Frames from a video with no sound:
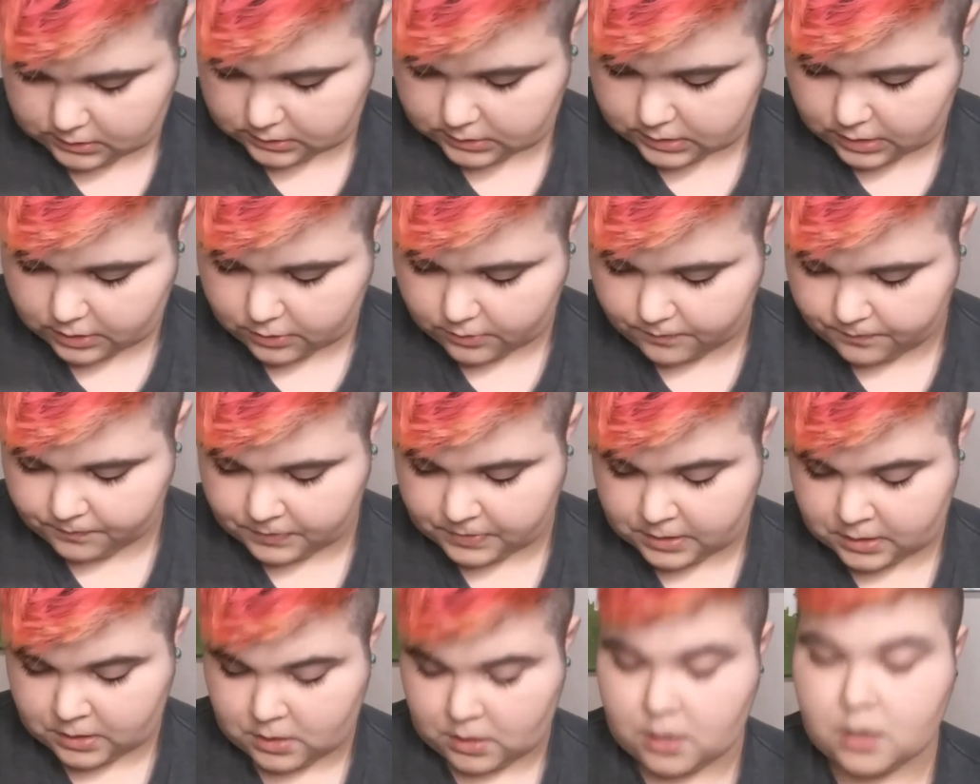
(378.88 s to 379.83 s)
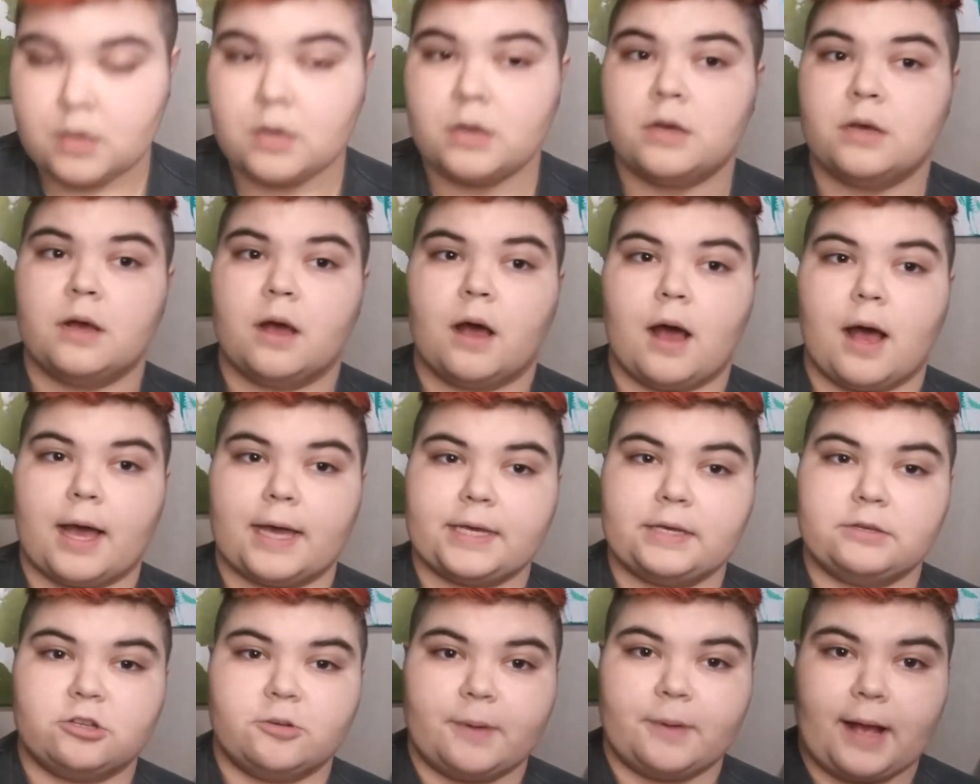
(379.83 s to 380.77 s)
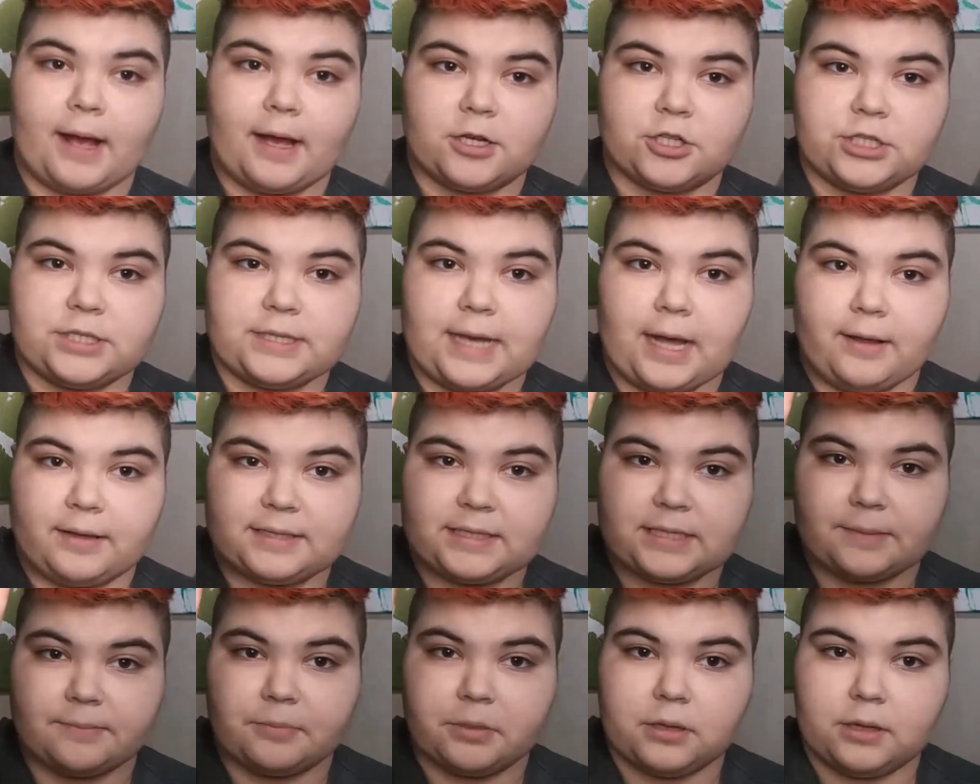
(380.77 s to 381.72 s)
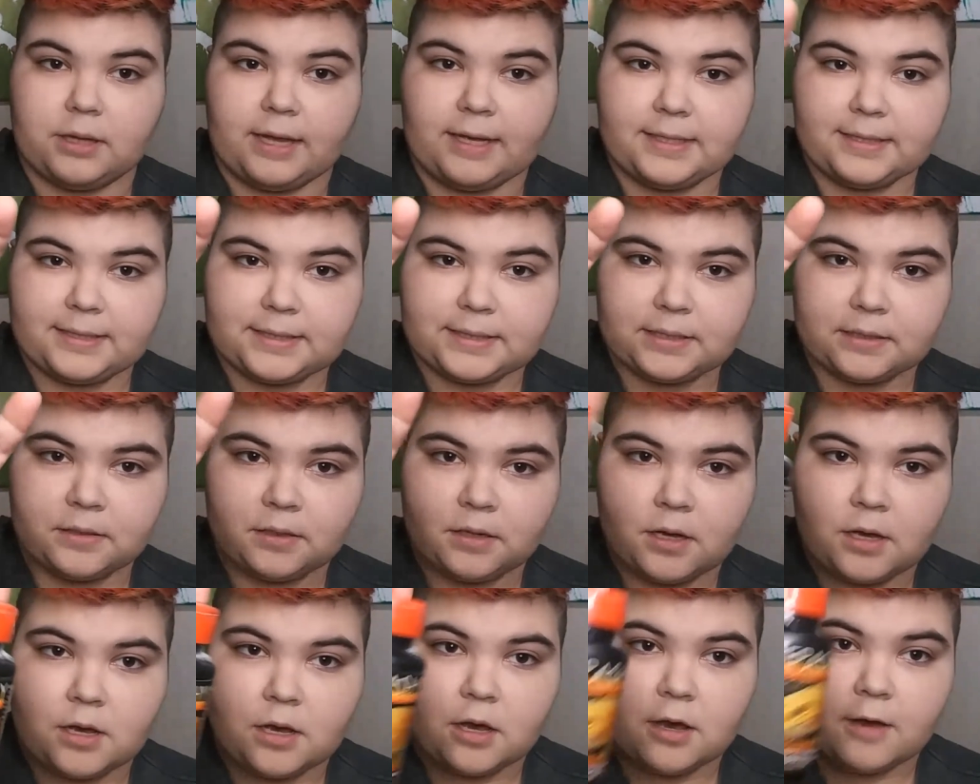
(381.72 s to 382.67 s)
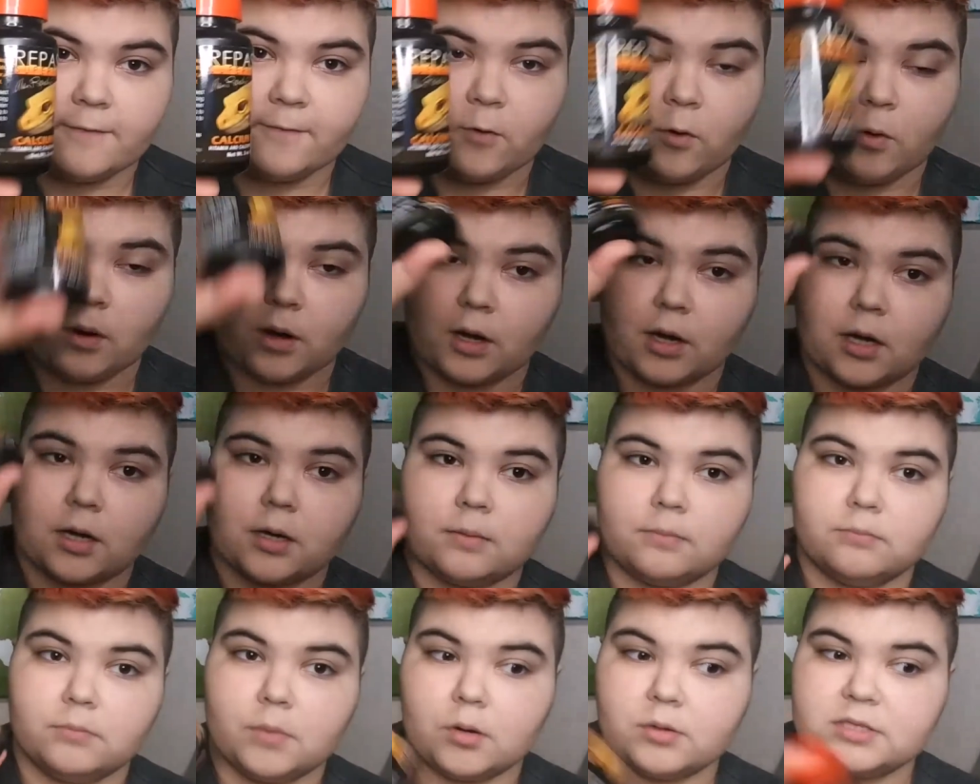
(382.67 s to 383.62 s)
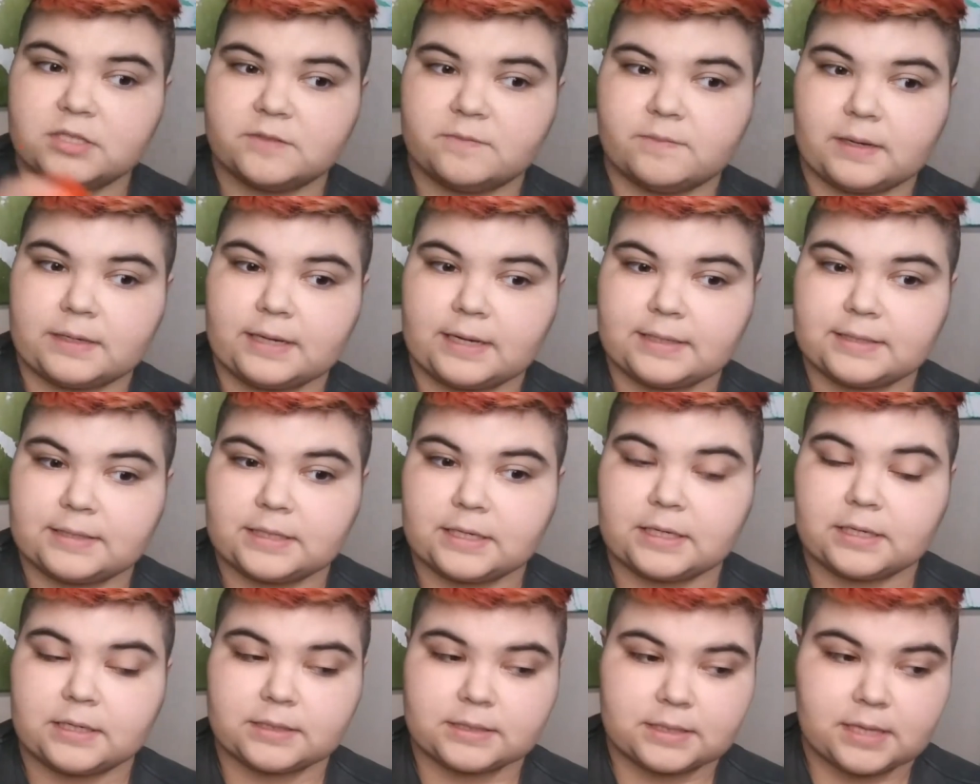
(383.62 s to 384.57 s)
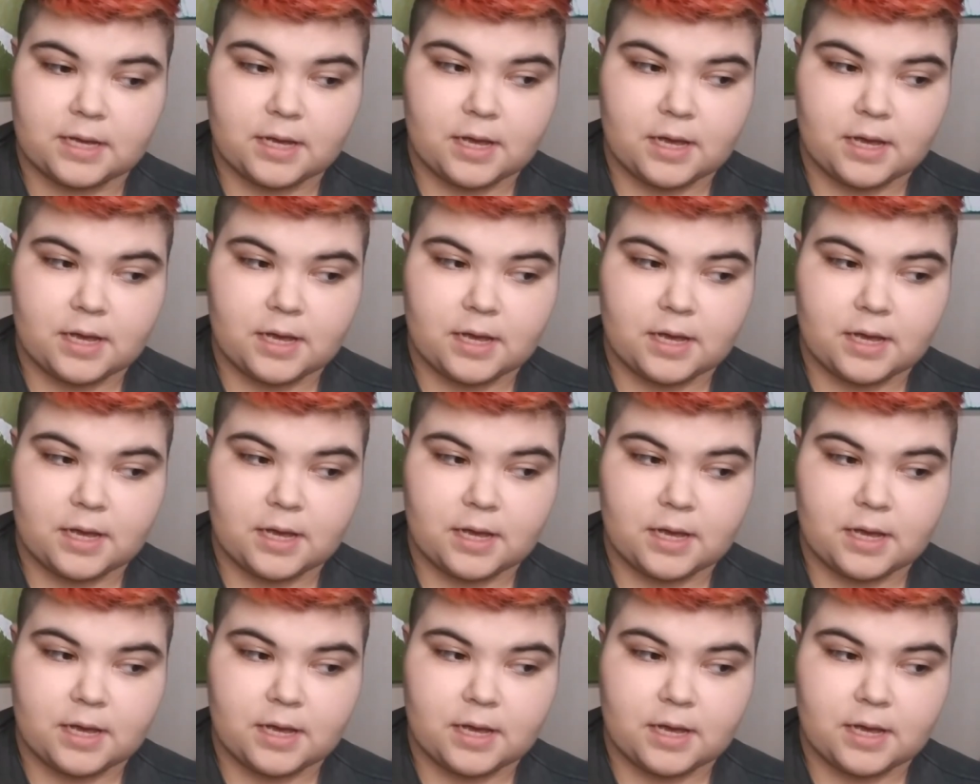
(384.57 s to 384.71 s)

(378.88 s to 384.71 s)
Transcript: So I use Rapashi Calcium Plus for most of my dustings.